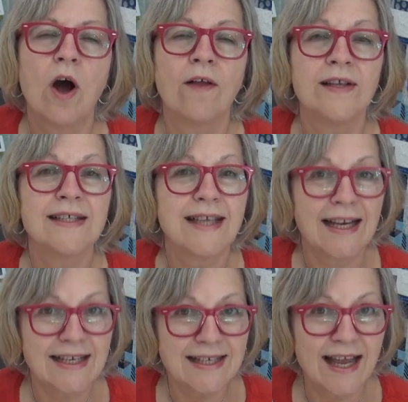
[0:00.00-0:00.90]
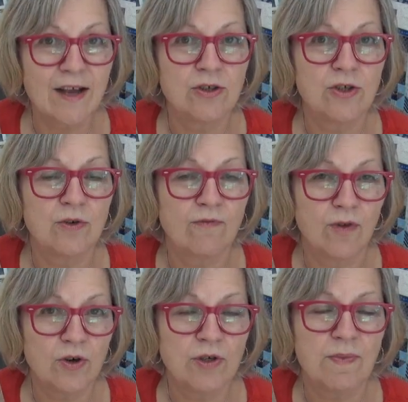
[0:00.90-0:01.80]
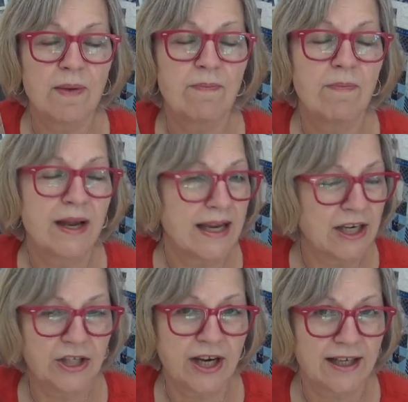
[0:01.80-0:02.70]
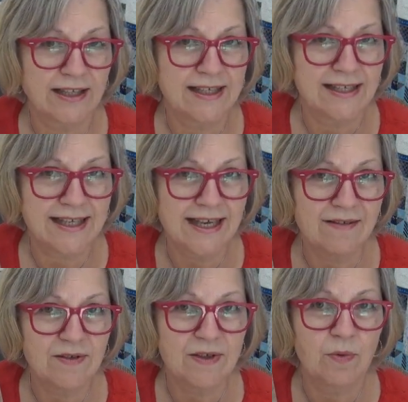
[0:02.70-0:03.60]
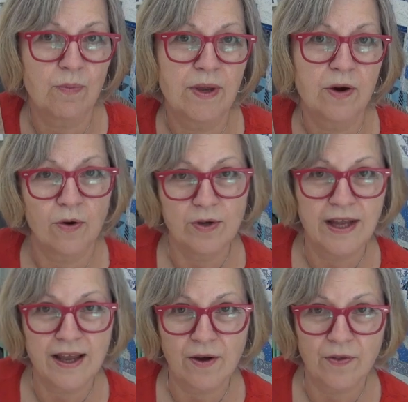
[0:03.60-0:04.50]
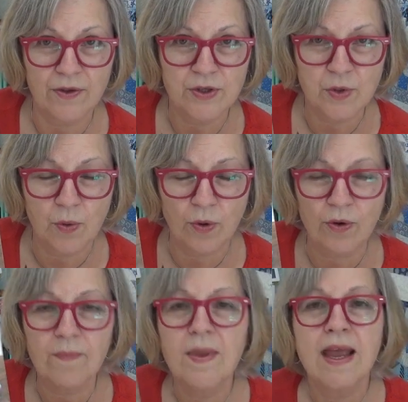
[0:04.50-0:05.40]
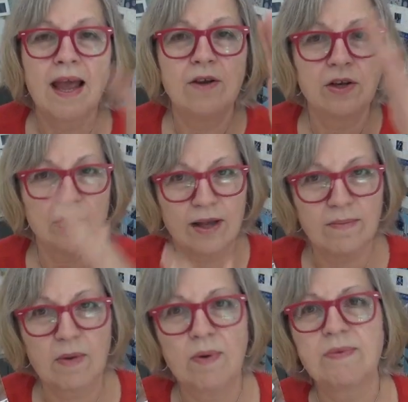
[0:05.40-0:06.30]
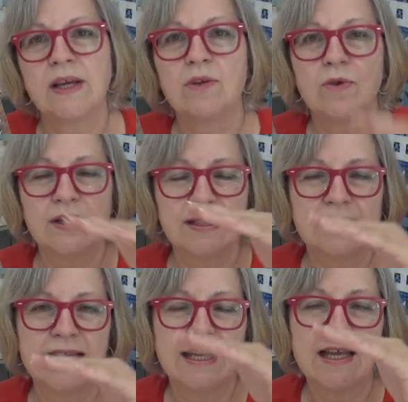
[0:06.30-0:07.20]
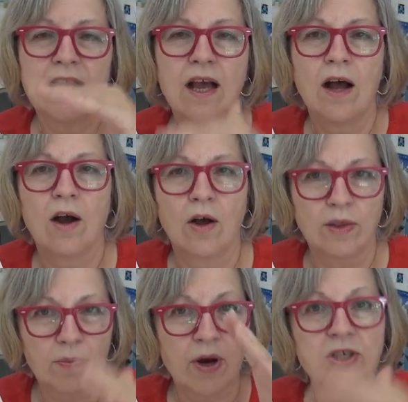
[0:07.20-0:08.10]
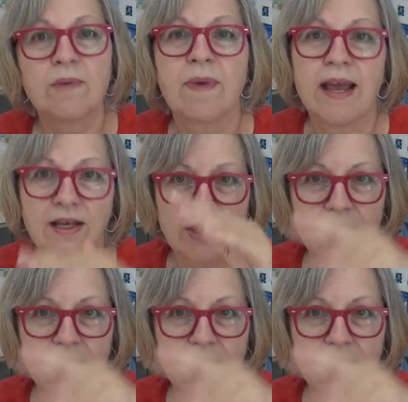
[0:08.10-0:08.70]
On the second day, on June 1st, my buddy Jacquelynne Steves, it will be her day on the tour. And then at my website, you can see uh, on the project page, I